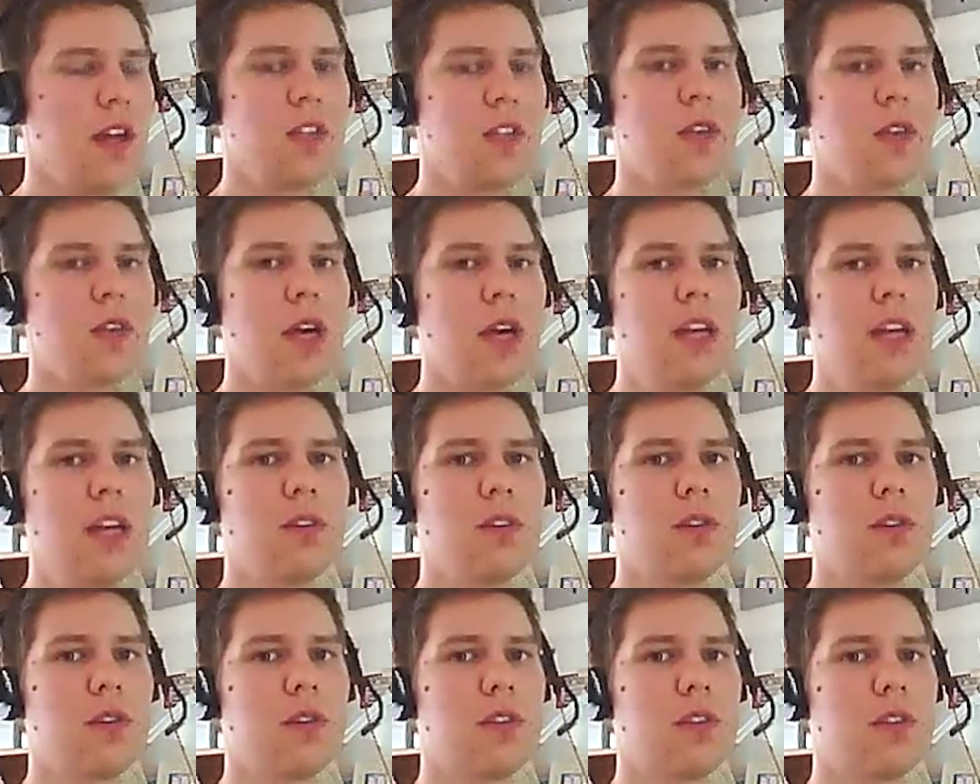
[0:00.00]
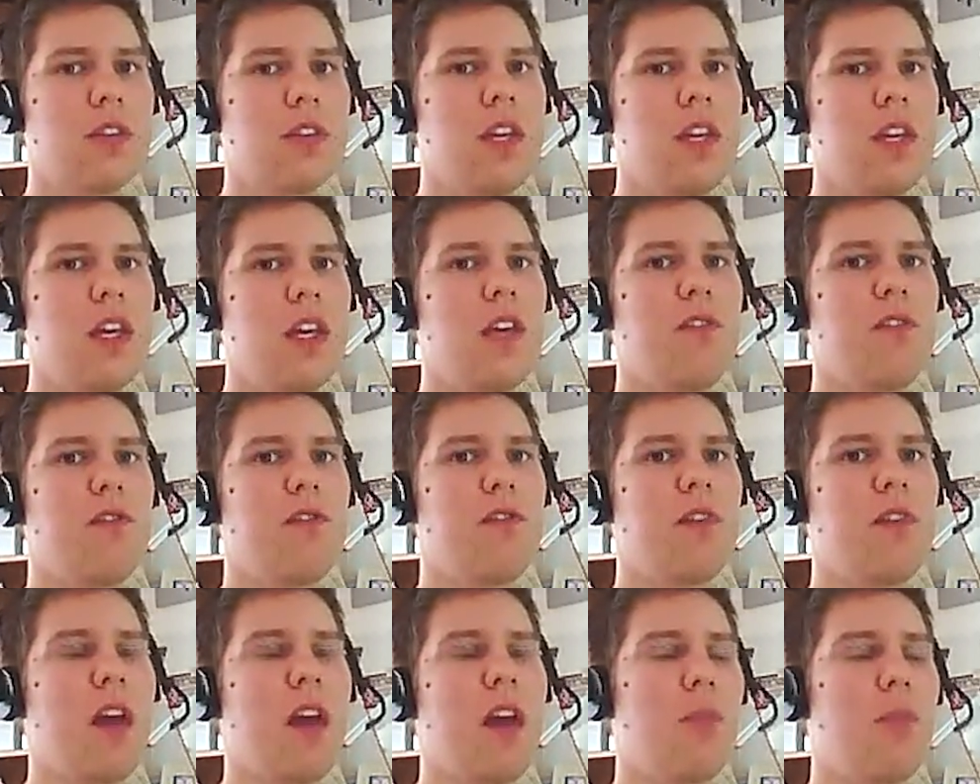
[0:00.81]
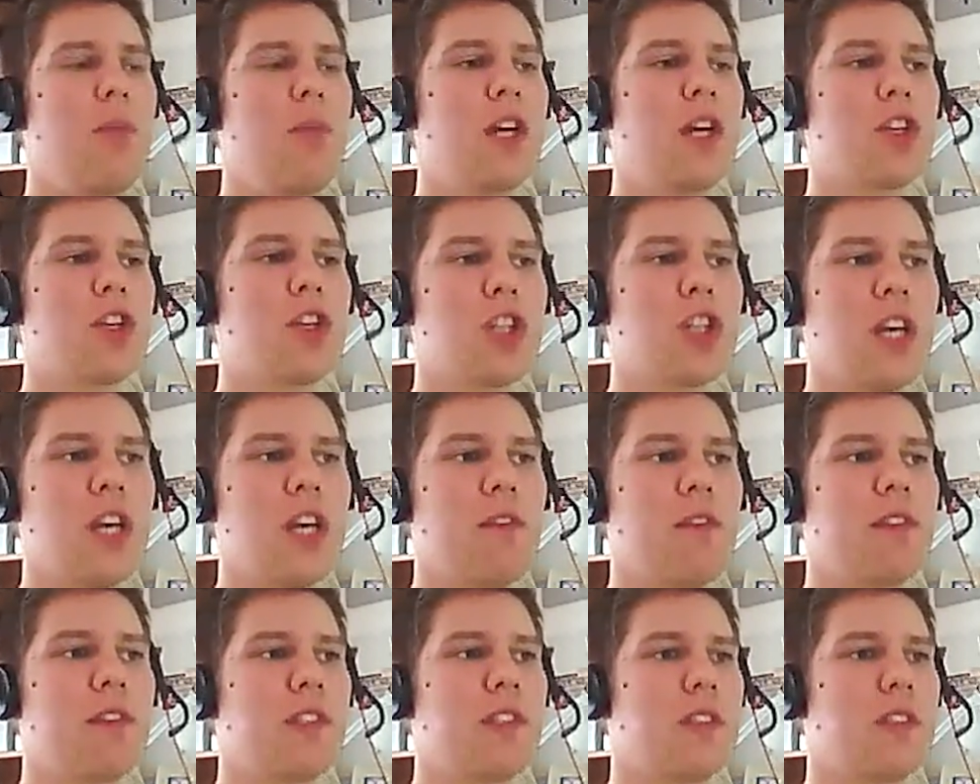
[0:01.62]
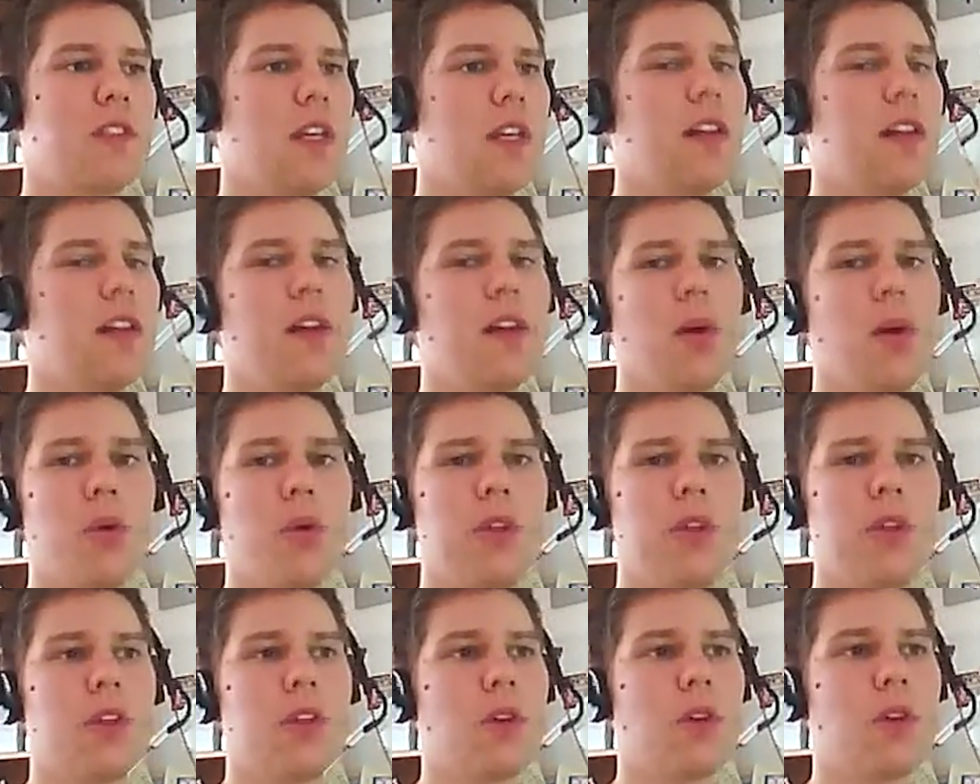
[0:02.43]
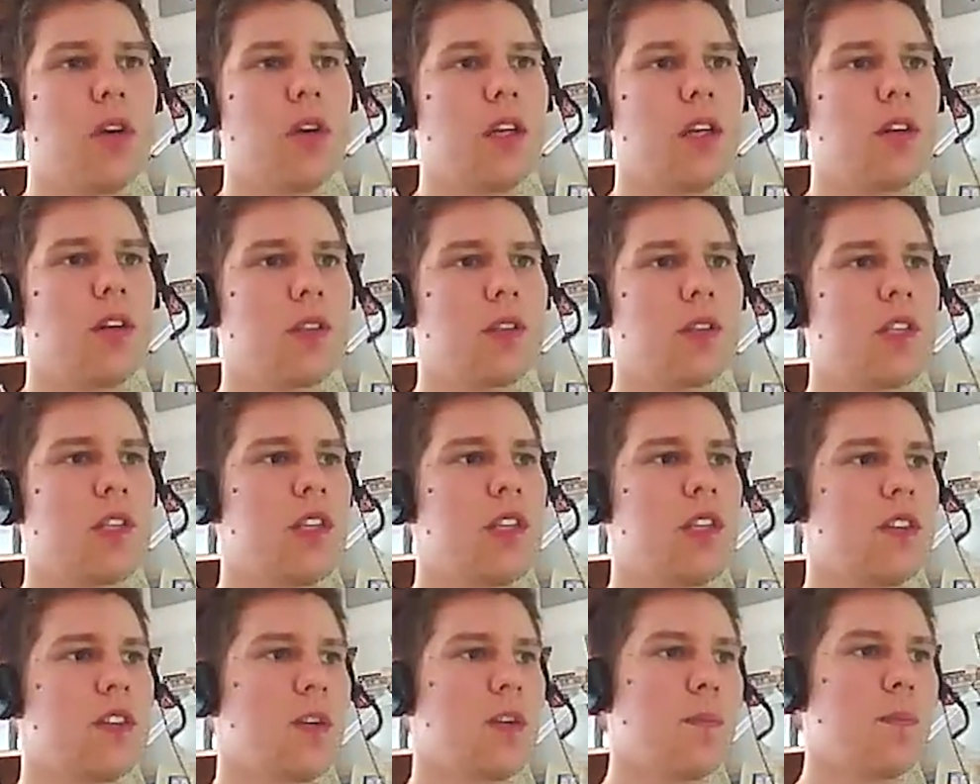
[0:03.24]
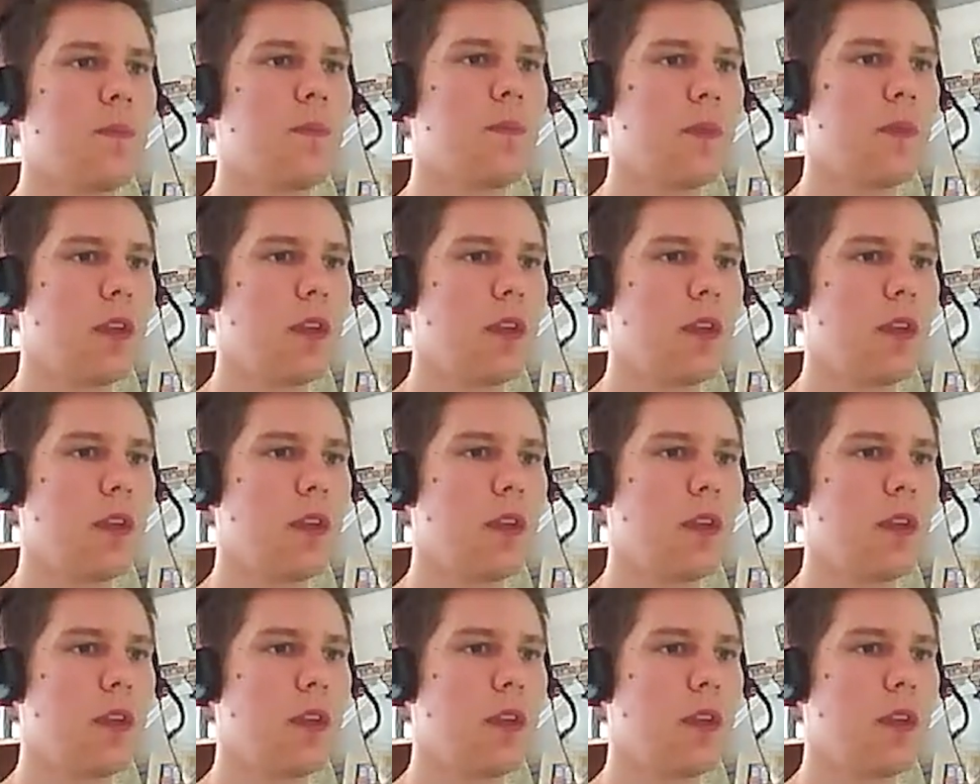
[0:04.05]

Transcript: It's a great tool to see if there are big shifts in load in our in our system.